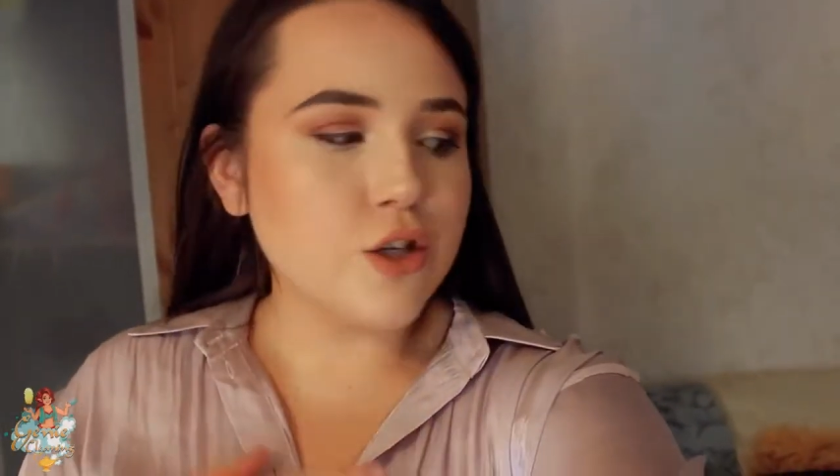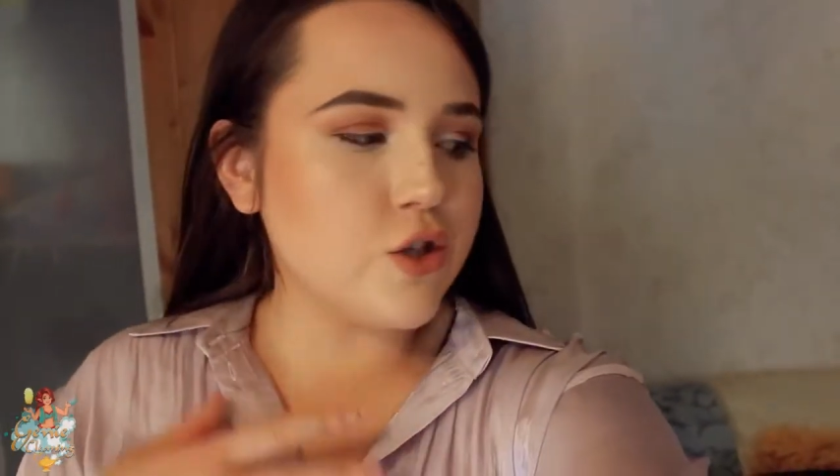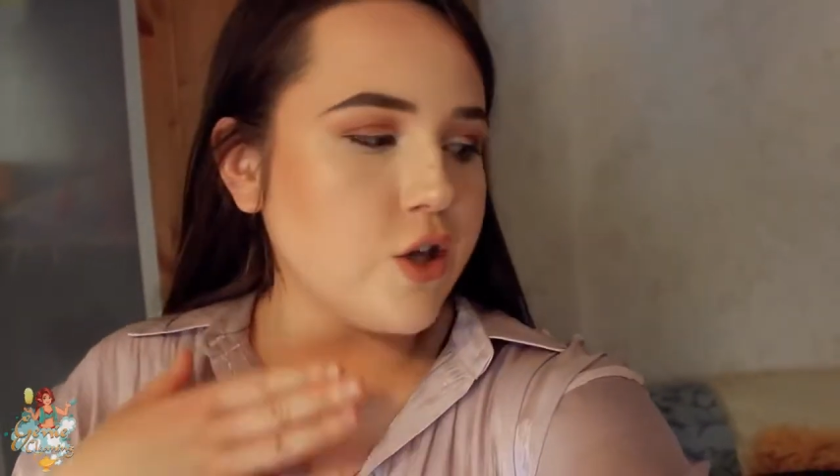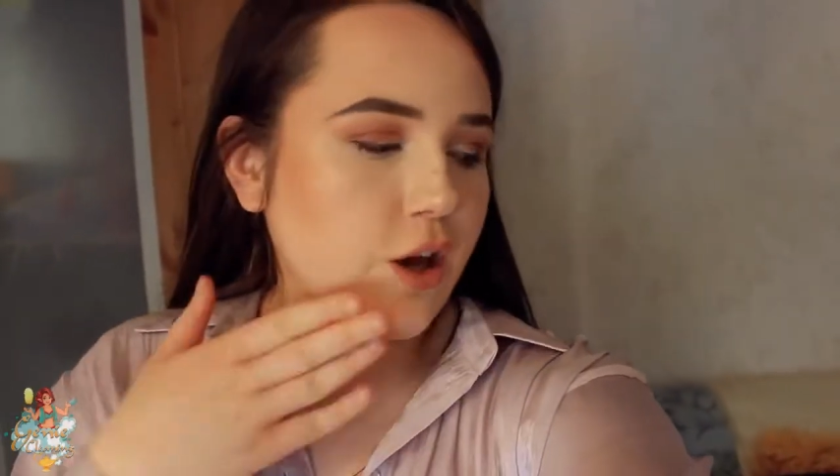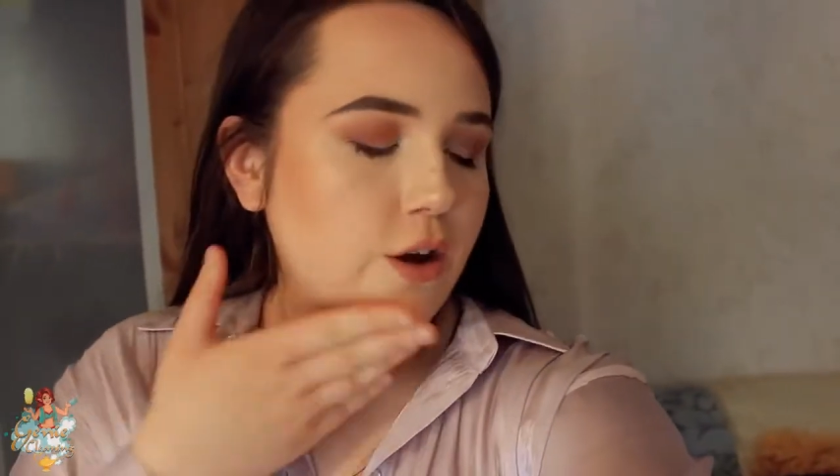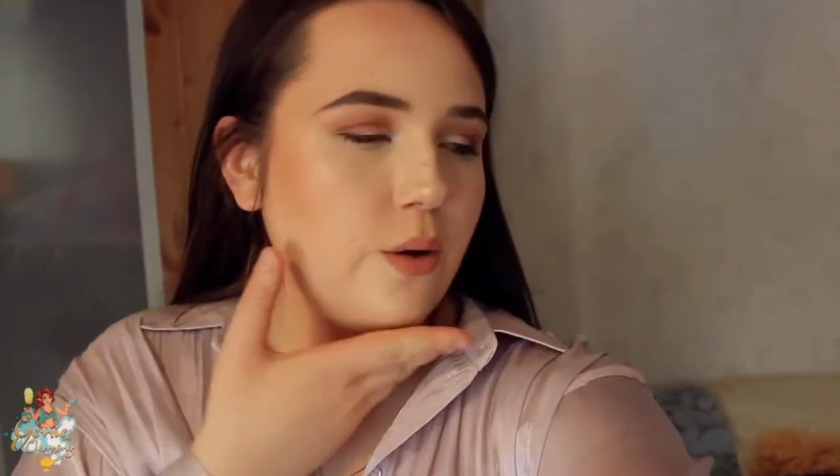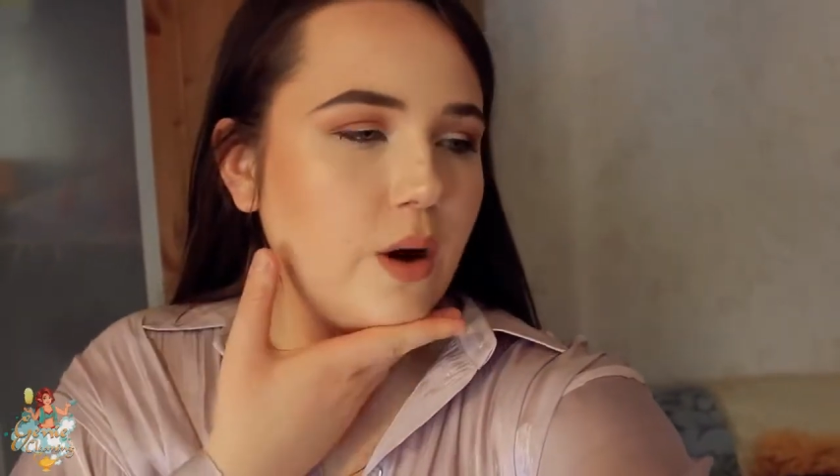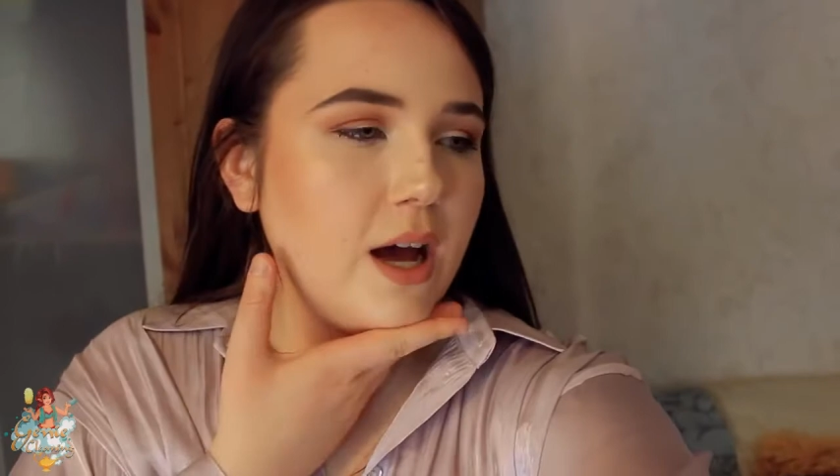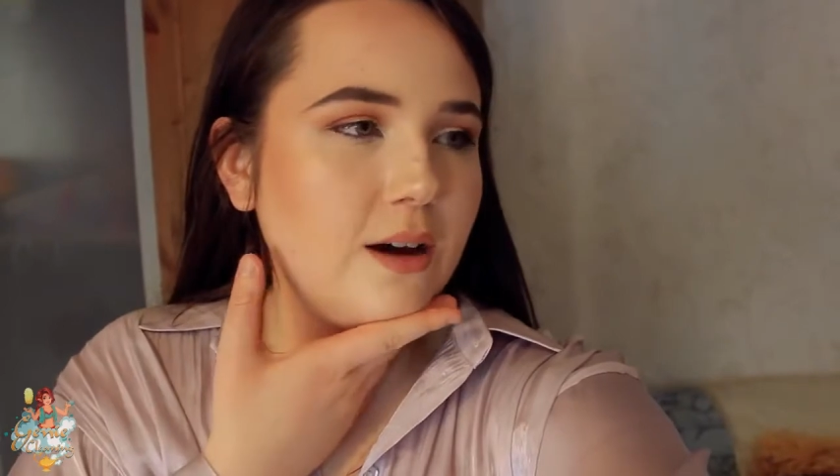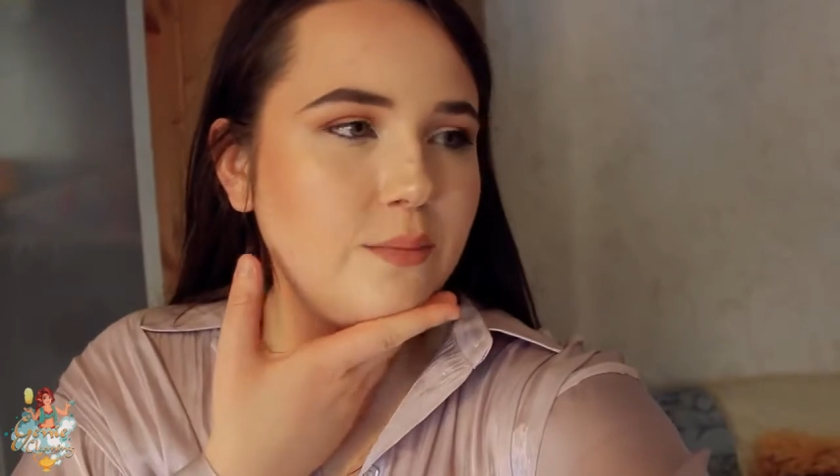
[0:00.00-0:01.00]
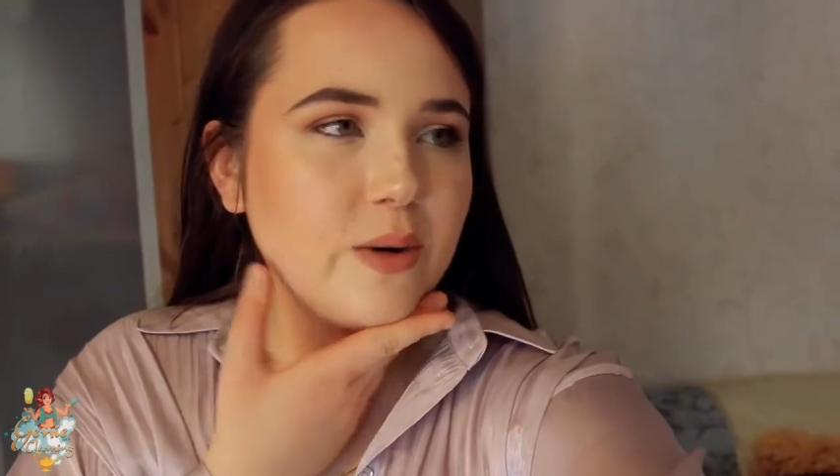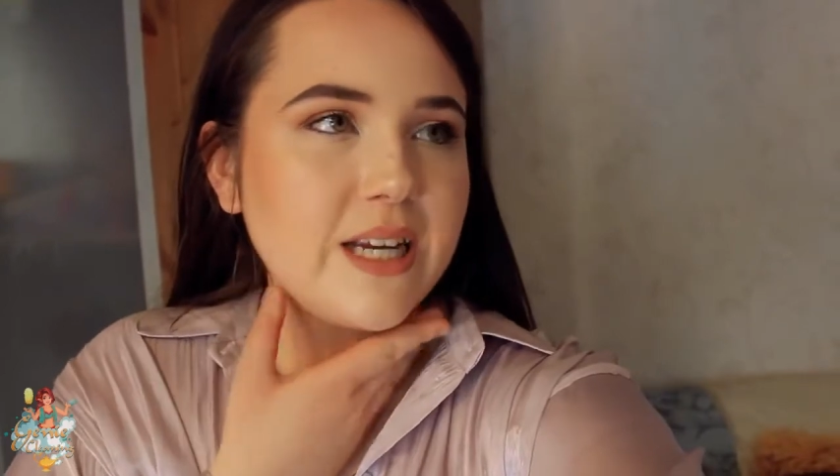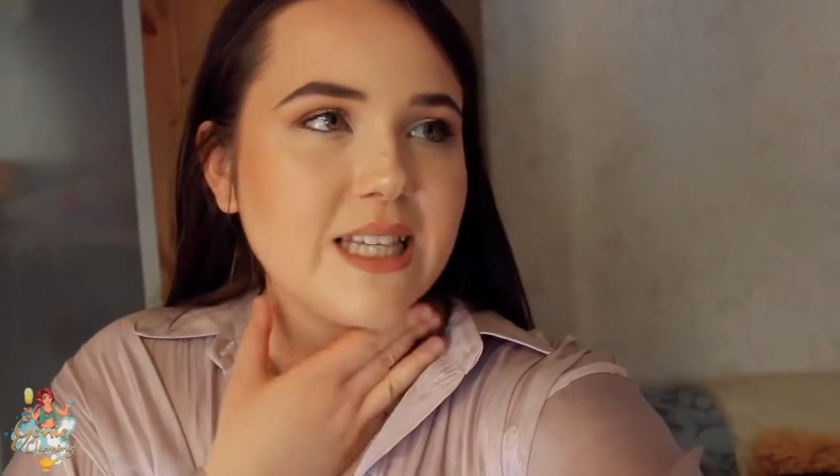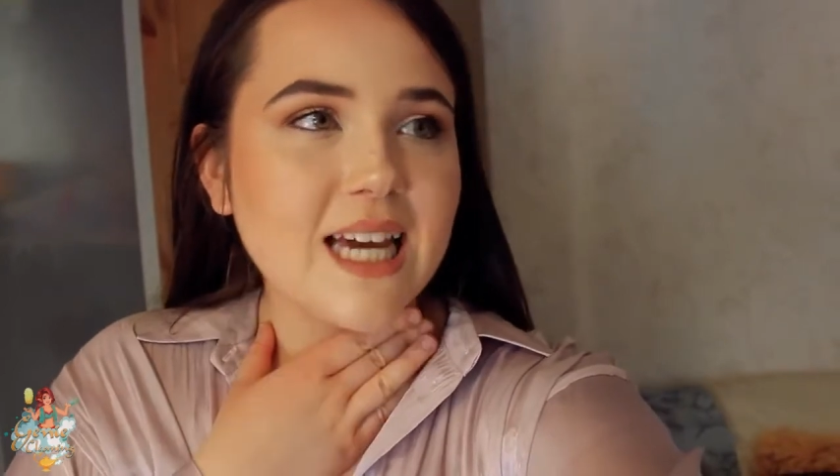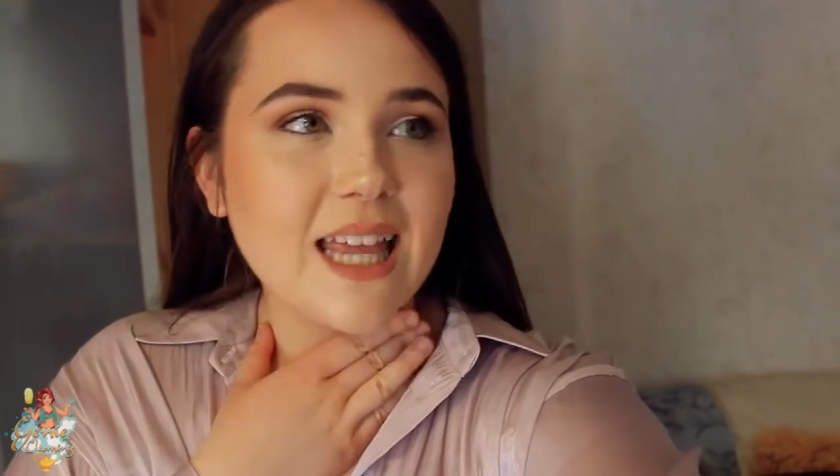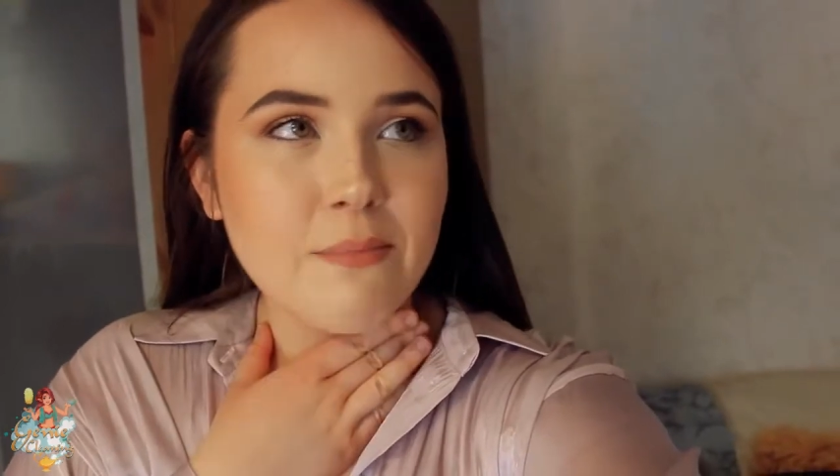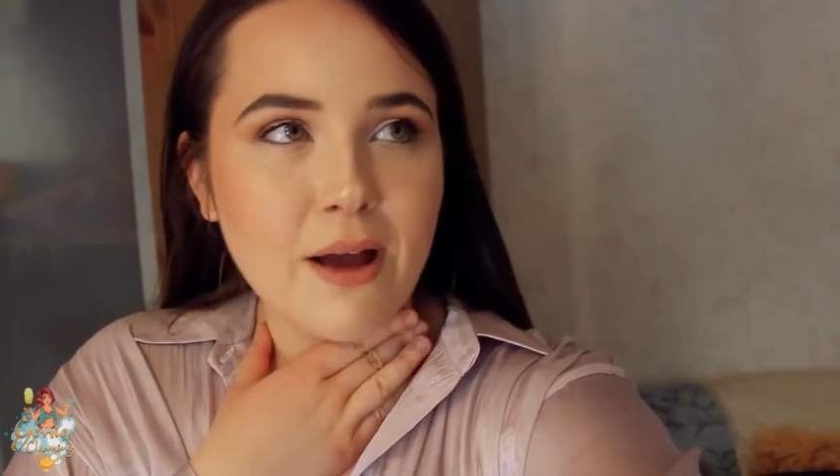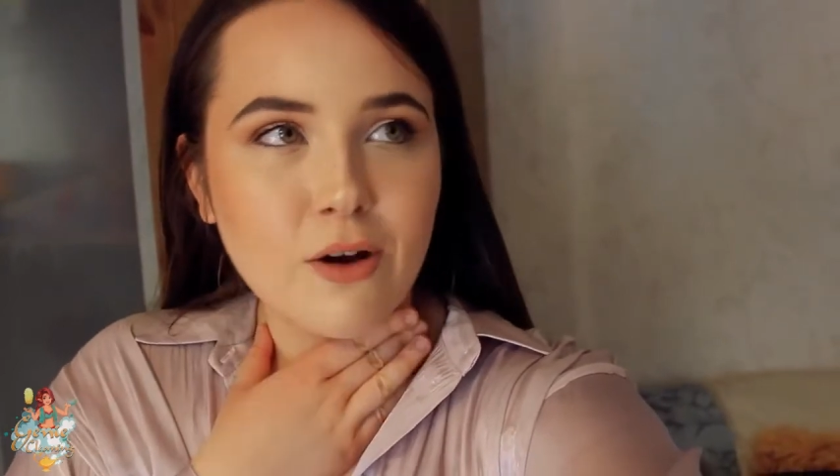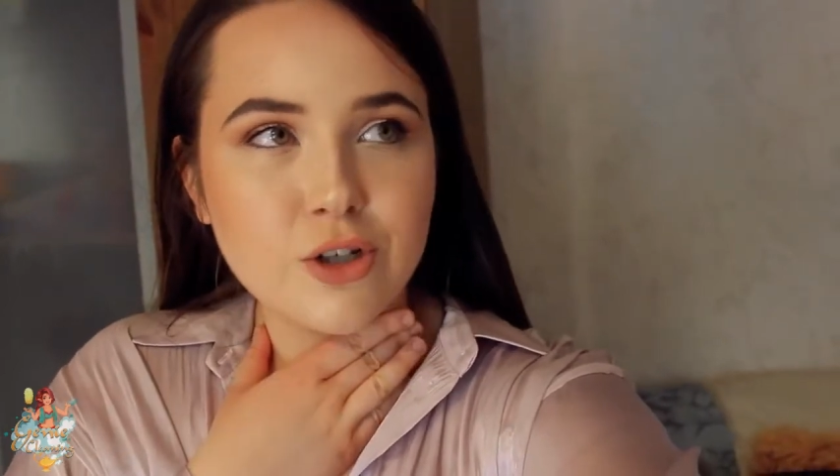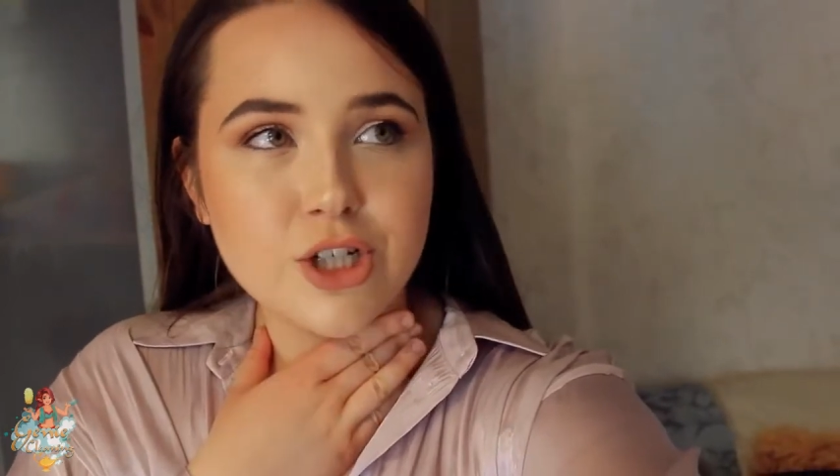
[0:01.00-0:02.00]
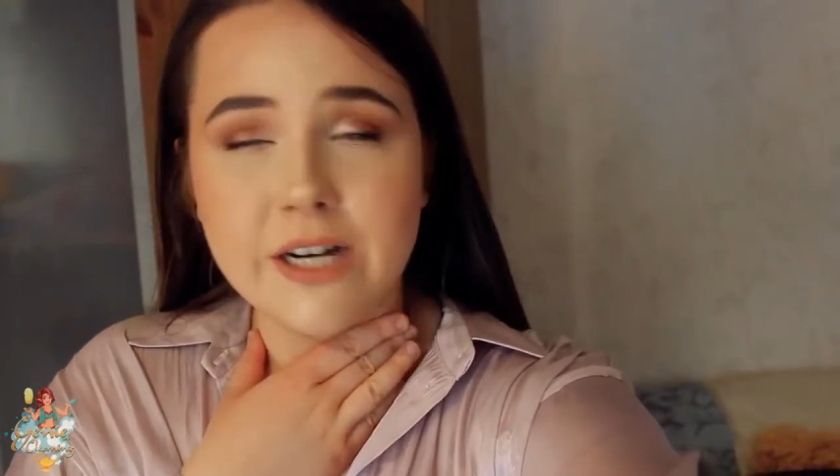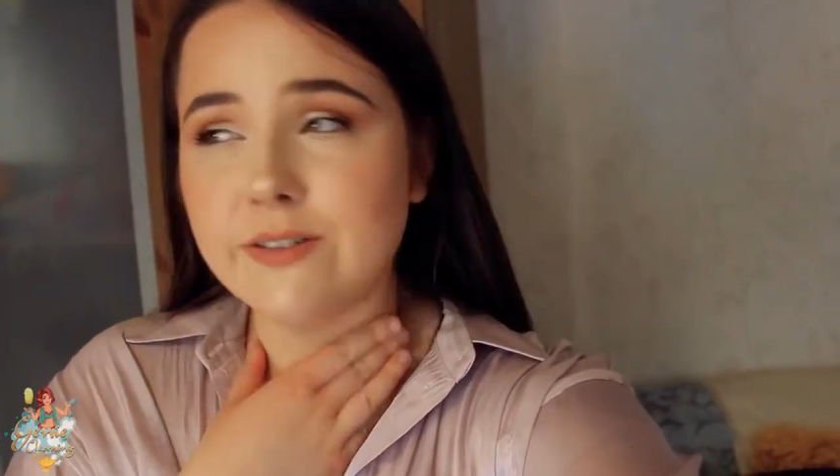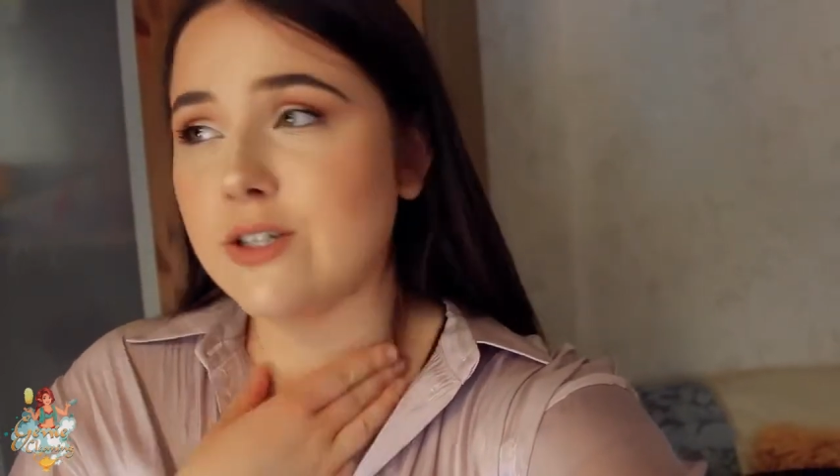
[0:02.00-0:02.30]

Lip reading: so we need to get them back on shelves.